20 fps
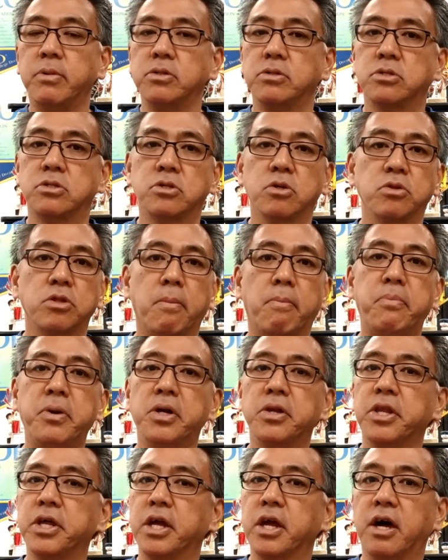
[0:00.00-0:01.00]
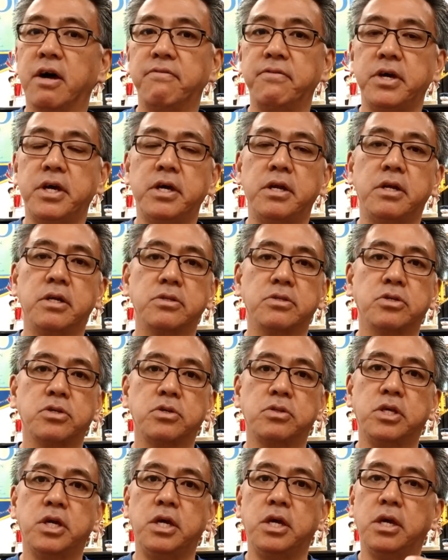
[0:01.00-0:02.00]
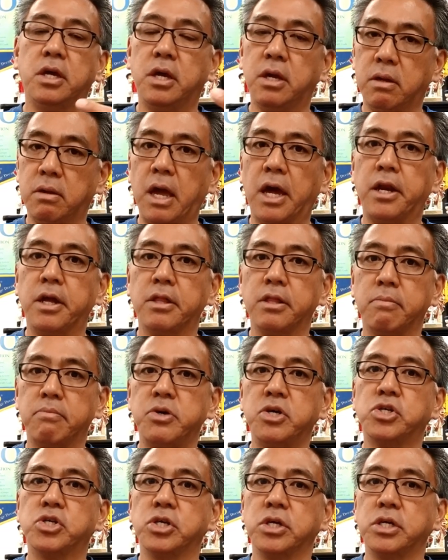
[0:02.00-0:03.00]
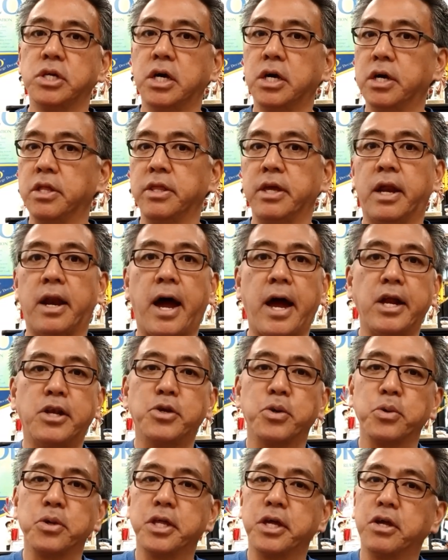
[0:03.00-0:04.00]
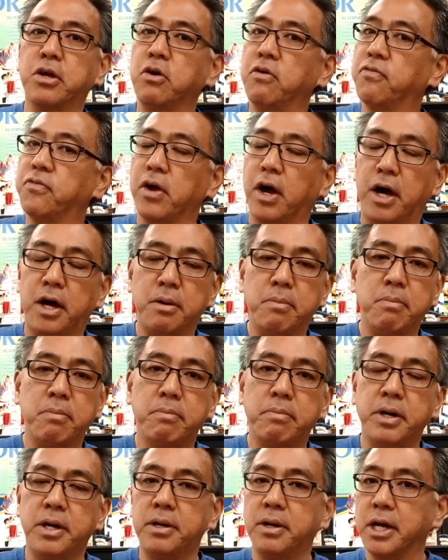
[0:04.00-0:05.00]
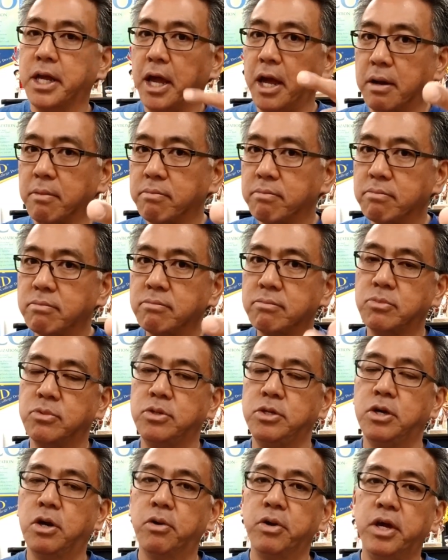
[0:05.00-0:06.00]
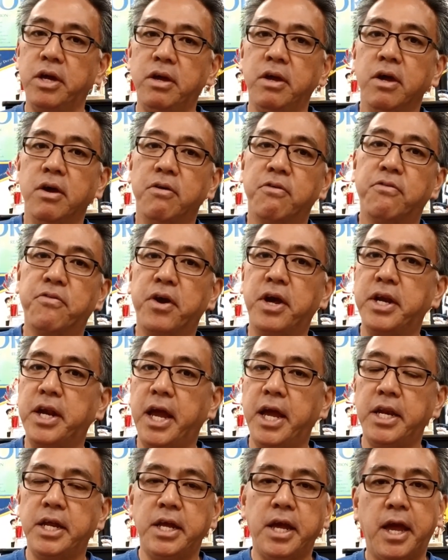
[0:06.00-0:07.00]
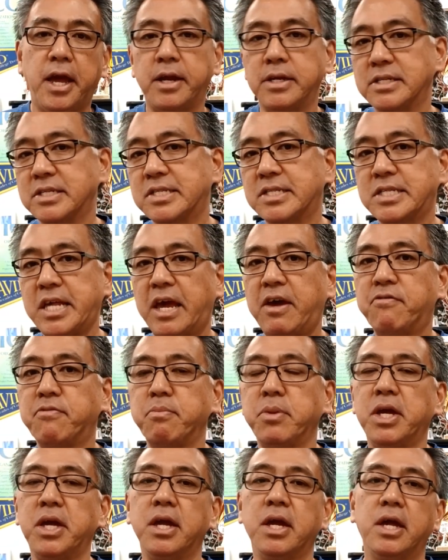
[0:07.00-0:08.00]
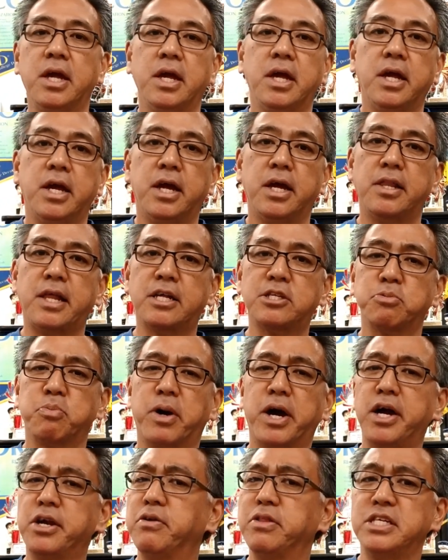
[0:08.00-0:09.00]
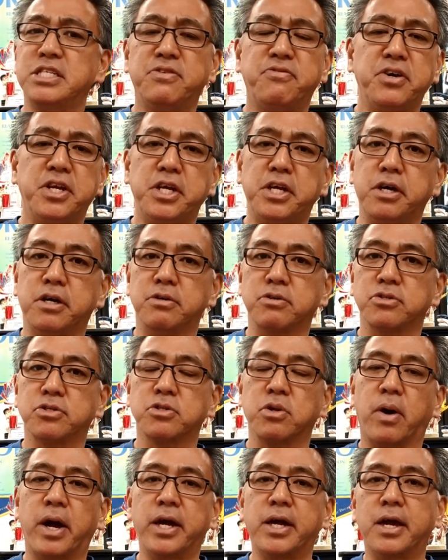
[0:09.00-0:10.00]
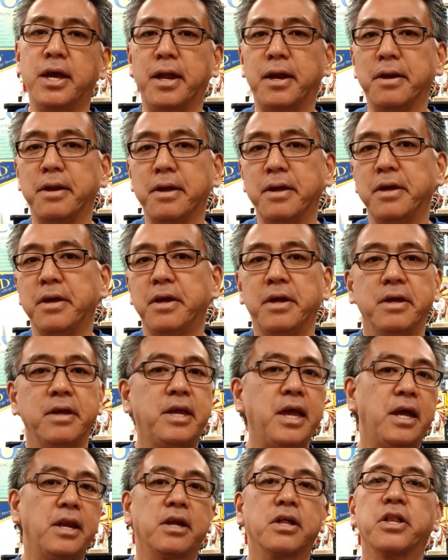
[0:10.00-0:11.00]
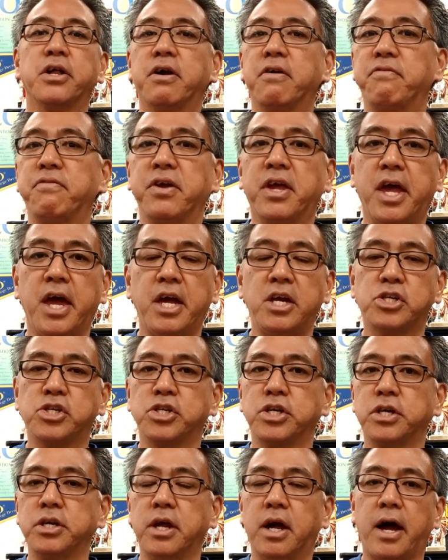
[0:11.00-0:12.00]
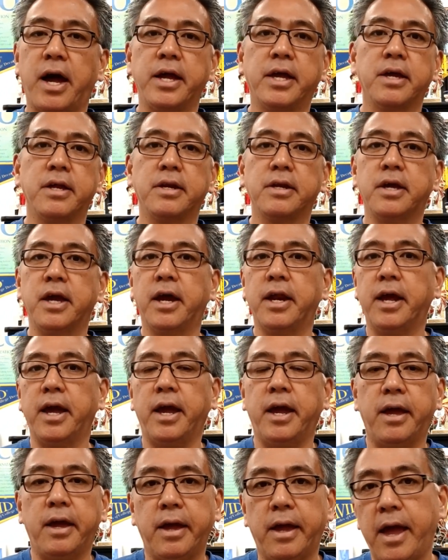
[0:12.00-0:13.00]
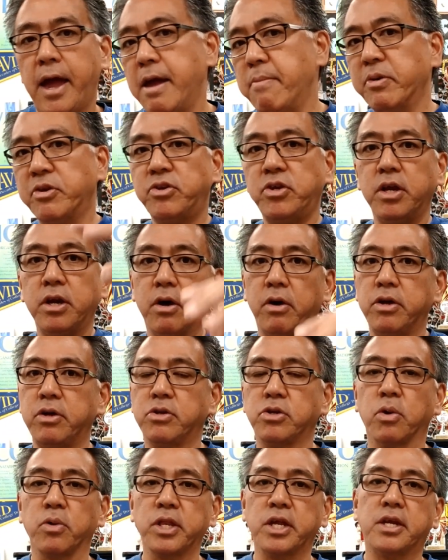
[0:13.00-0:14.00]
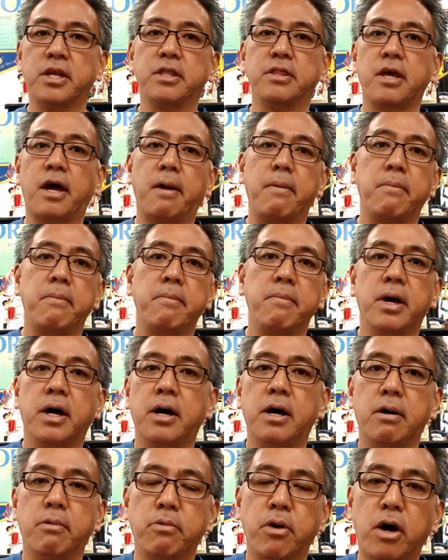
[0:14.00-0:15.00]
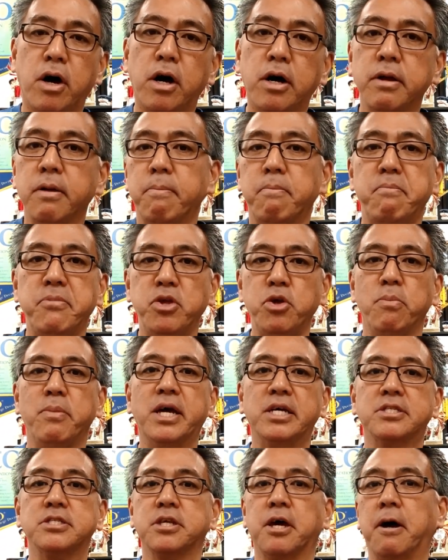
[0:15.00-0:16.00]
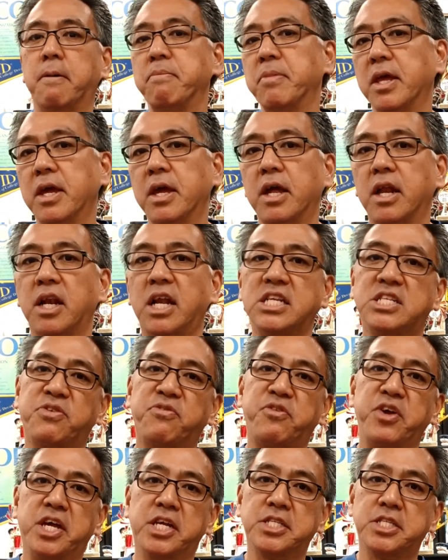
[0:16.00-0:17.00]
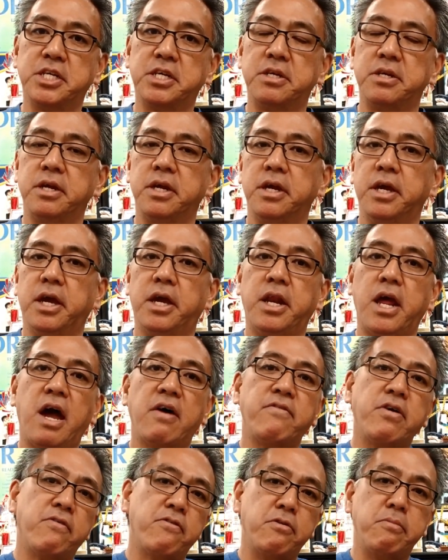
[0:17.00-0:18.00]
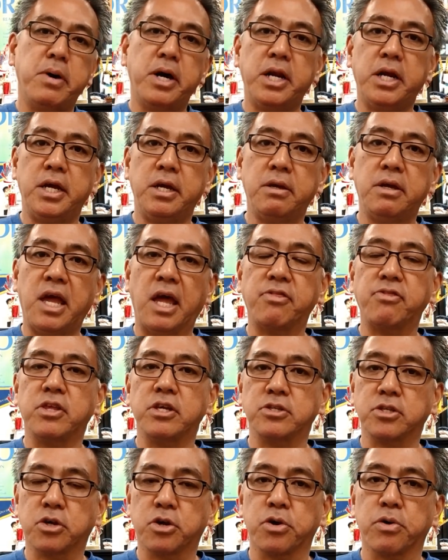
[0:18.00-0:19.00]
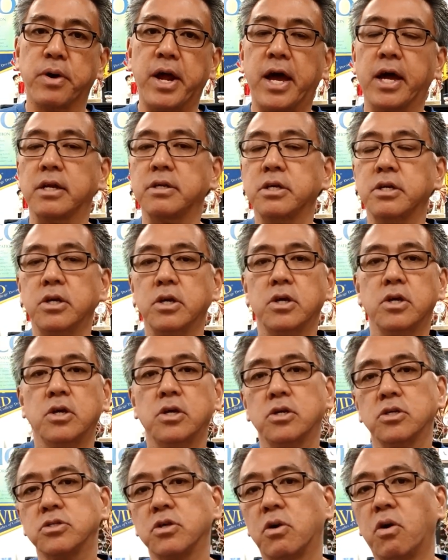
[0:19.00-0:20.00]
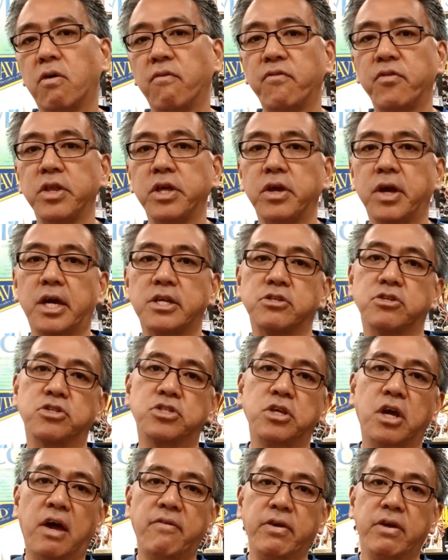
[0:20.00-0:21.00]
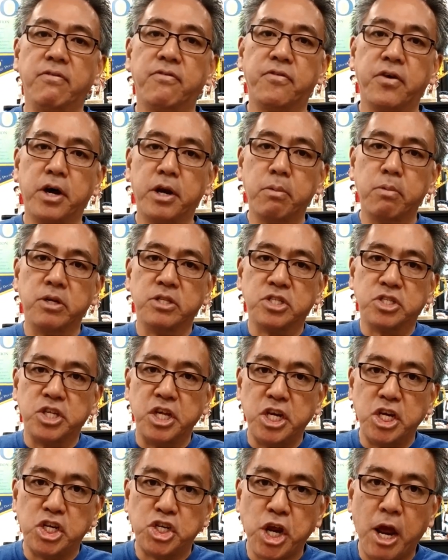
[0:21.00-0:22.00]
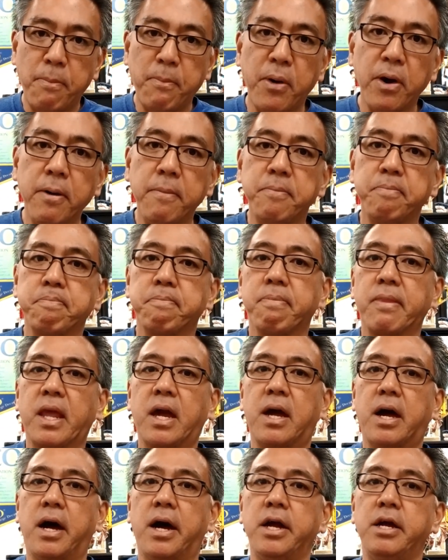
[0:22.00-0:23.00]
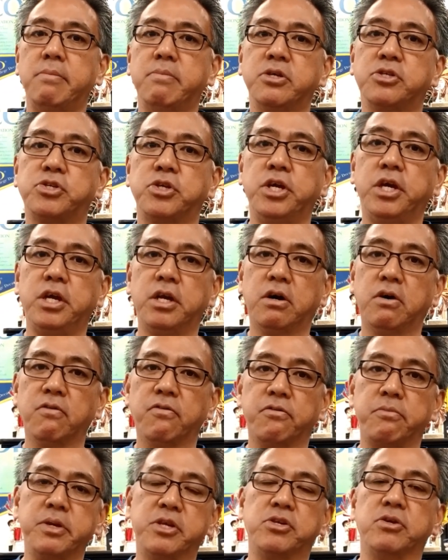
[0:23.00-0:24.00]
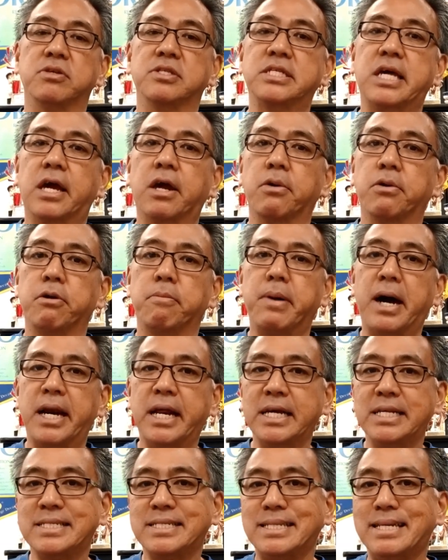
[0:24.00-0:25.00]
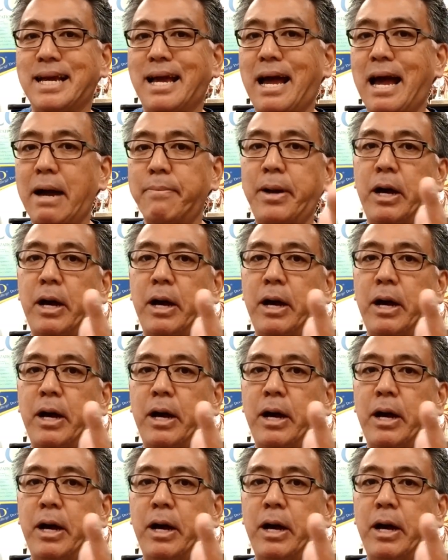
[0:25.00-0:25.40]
So the building of it to the getting the mission done that I totally goofed on, but again, YogiFriend88 saved me, and that's why I do these videos, so I can get clarification. I can get a, hey Mr. Hino, you totally did that wrong, you messed up, let's fix it and have everybody get this correct. So hopefully you guys are still having fun with City Shaper. I am Mr. Hino from Mr. Hino's LEGO Robotics. I'm